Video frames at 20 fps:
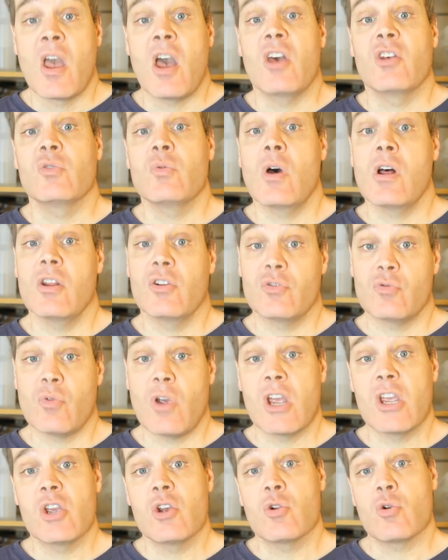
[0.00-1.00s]
as well as
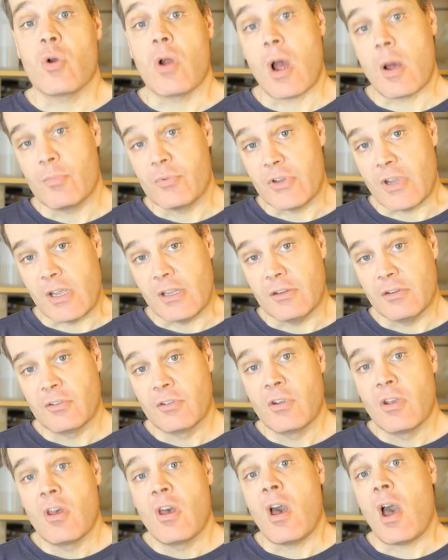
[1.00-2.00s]
regular
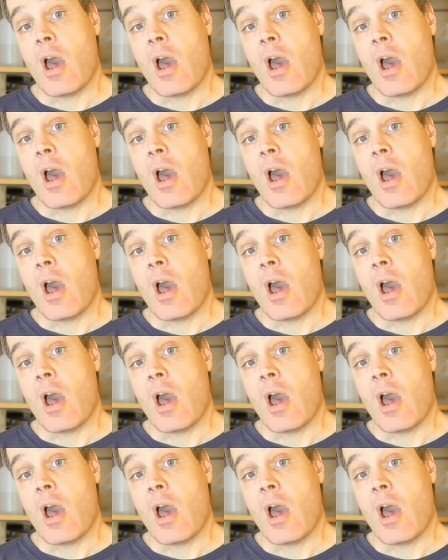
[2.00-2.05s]
updates